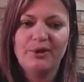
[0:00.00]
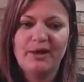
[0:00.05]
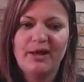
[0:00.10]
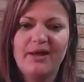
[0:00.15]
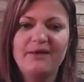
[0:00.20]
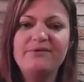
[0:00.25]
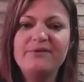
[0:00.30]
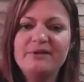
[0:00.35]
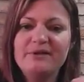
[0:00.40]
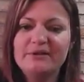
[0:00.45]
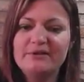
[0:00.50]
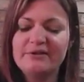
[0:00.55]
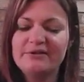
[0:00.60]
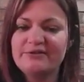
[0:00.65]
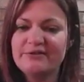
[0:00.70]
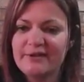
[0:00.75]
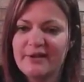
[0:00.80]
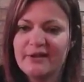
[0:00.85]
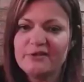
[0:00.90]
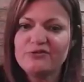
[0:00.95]
having a
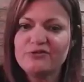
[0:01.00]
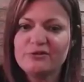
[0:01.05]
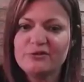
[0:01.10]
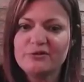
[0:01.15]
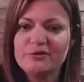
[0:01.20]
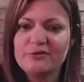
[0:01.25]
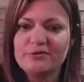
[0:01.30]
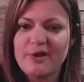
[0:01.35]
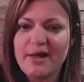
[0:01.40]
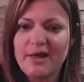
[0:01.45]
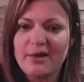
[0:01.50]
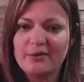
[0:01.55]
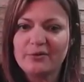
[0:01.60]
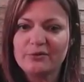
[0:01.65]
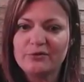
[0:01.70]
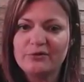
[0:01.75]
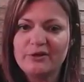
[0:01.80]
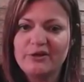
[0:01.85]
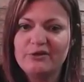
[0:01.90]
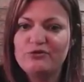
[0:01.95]
discussion
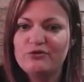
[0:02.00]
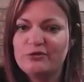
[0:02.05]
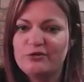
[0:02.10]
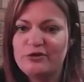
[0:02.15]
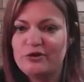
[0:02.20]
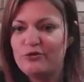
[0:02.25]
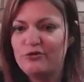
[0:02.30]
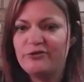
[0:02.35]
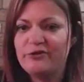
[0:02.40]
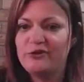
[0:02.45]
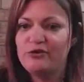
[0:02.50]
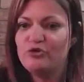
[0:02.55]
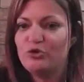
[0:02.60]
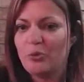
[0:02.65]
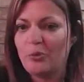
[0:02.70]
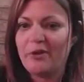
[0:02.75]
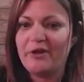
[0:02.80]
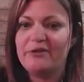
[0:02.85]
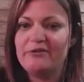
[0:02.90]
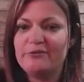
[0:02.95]
around introducing
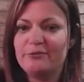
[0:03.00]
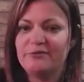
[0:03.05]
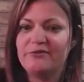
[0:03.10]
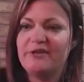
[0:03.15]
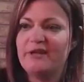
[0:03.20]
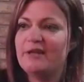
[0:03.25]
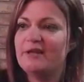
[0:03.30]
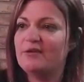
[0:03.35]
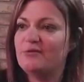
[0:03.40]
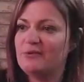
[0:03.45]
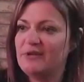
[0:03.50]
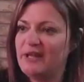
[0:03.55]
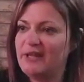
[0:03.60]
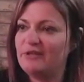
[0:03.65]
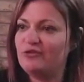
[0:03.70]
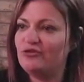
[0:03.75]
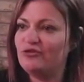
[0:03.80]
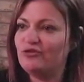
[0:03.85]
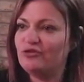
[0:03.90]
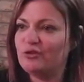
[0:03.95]
toys within a
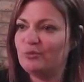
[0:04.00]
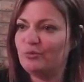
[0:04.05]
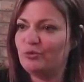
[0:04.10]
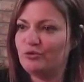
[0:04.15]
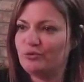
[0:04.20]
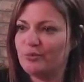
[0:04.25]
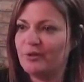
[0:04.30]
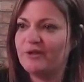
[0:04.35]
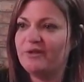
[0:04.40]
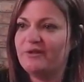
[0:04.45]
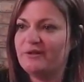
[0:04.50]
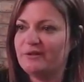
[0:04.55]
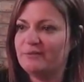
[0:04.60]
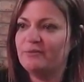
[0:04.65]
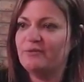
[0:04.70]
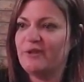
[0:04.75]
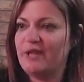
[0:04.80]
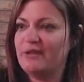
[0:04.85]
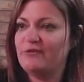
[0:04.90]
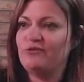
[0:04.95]
relationship was one
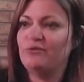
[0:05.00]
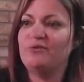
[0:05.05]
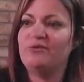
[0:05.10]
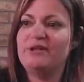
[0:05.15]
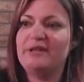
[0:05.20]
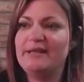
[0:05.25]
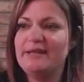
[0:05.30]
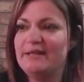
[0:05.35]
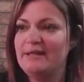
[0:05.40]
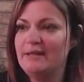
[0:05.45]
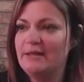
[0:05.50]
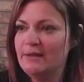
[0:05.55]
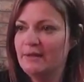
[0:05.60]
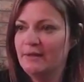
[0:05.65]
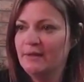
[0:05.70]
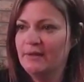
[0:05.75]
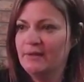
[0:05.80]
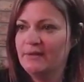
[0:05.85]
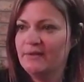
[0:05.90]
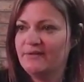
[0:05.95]
of the sort of key
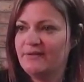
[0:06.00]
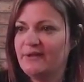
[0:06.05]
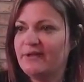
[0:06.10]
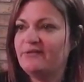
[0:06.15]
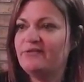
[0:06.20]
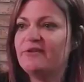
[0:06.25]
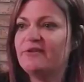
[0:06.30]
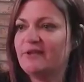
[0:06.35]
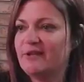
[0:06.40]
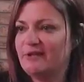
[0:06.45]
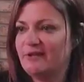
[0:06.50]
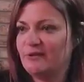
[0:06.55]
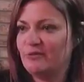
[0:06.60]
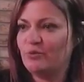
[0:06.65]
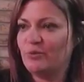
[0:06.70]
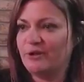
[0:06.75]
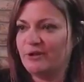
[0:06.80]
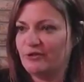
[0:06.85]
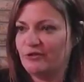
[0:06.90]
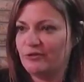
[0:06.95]
things that they
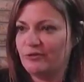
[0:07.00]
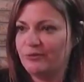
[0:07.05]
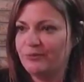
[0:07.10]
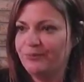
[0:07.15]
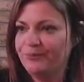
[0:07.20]
didn't want to do.